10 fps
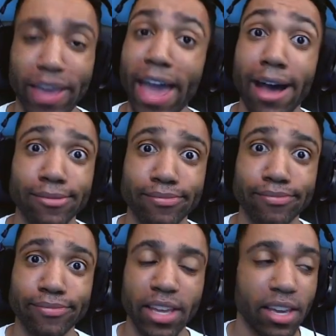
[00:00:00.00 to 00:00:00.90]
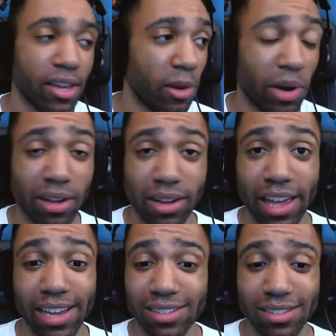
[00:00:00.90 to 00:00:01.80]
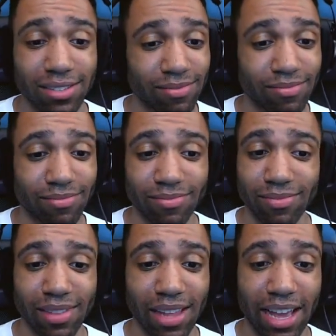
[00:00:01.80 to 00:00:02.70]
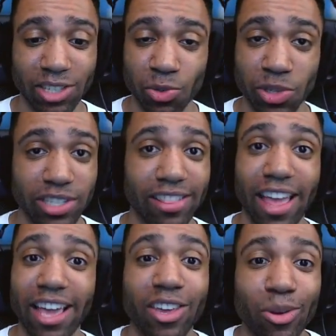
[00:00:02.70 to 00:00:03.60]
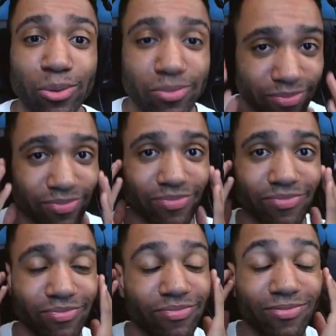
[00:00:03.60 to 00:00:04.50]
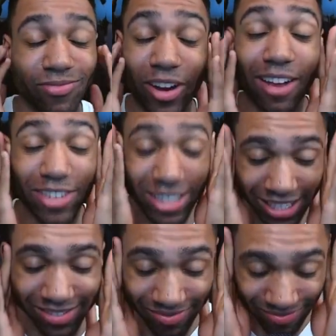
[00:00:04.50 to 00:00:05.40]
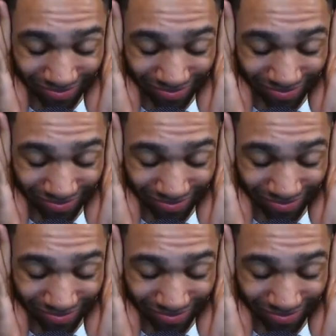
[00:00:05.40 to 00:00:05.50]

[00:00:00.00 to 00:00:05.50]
Yeah. Well, guys, I just want to say thank you for everything.